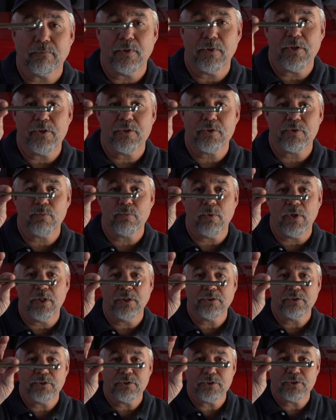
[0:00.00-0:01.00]
Here's
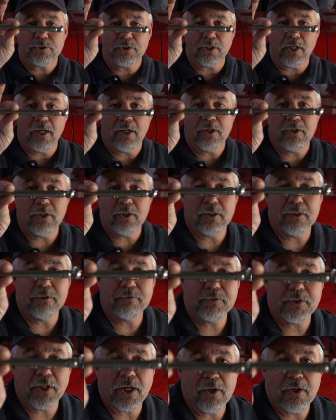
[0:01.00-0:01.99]
one style
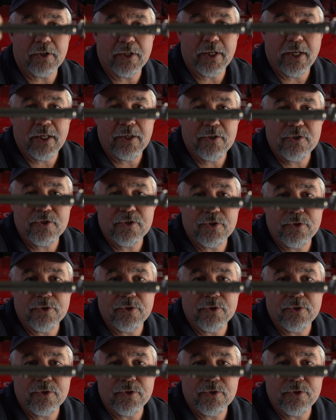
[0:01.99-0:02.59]
of tire gauge